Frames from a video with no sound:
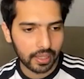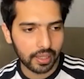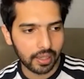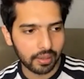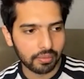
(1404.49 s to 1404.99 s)

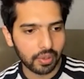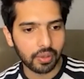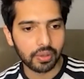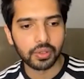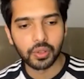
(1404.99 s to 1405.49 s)
Uh, you
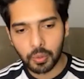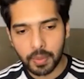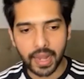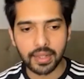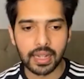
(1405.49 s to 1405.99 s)
know, through
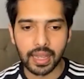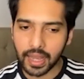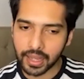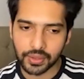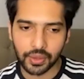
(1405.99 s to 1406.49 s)
bands like
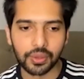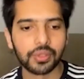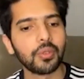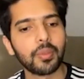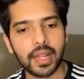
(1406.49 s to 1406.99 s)

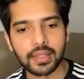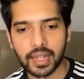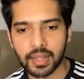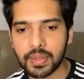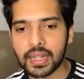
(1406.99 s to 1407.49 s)
EXO, through
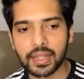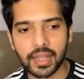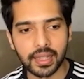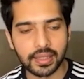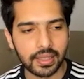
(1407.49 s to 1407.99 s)
bands like
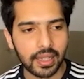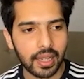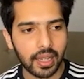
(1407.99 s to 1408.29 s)
BTS,